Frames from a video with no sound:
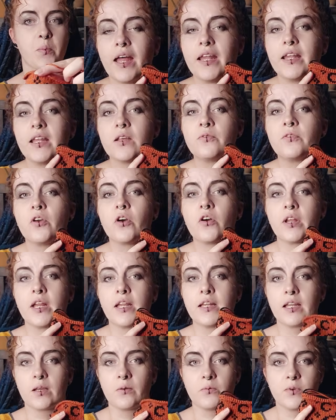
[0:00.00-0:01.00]
And if you're
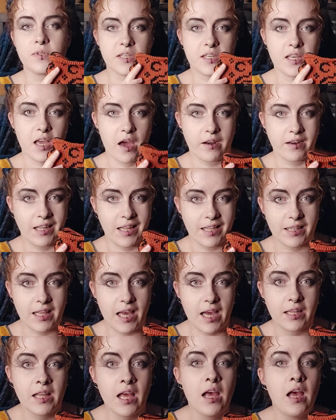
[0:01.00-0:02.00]
knitting with a yarn like
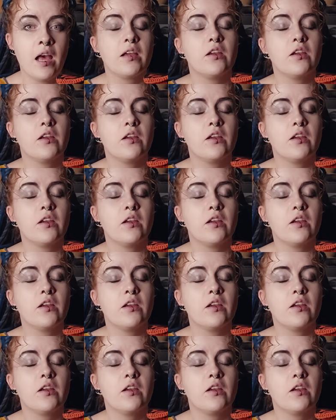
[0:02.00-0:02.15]
that,